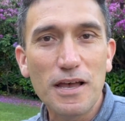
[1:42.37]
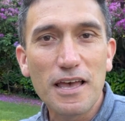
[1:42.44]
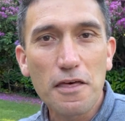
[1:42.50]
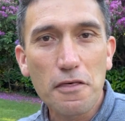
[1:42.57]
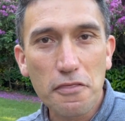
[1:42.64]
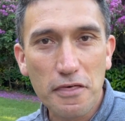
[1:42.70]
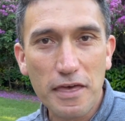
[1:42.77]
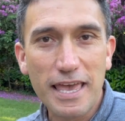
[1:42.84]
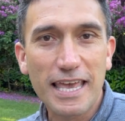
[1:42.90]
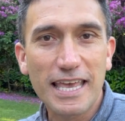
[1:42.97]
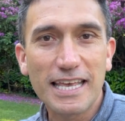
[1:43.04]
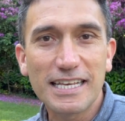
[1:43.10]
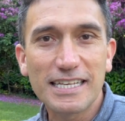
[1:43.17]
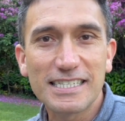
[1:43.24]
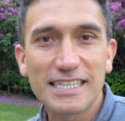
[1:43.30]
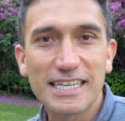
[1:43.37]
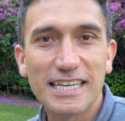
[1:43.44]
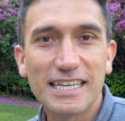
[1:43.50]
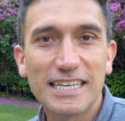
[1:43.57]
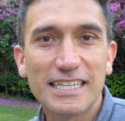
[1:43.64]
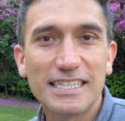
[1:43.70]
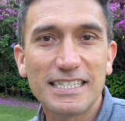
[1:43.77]
things
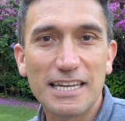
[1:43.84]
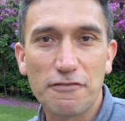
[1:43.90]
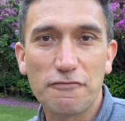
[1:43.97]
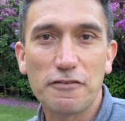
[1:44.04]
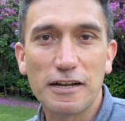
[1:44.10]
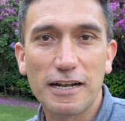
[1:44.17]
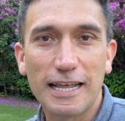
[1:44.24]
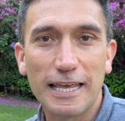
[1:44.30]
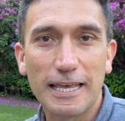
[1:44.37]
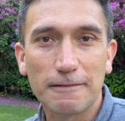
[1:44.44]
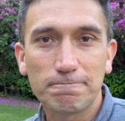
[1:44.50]
differently.